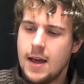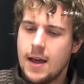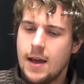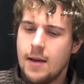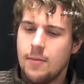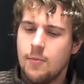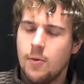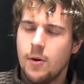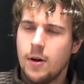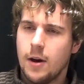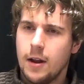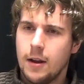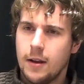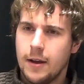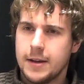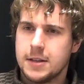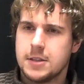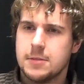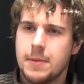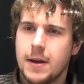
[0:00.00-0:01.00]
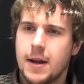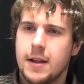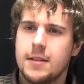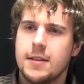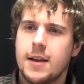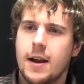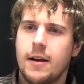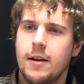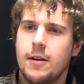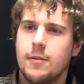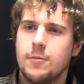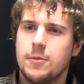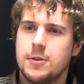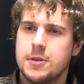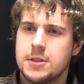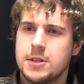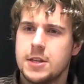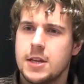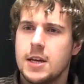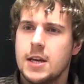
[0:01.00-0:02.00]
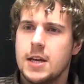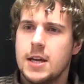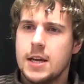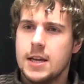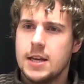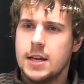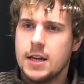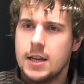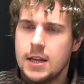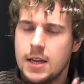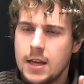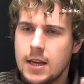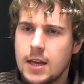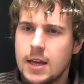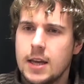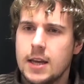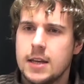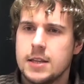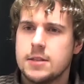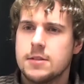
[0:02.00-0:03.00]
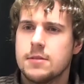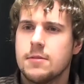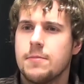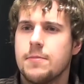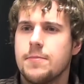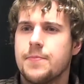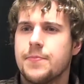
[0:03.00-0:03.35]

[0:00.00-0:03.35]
And what I liked about Darren was his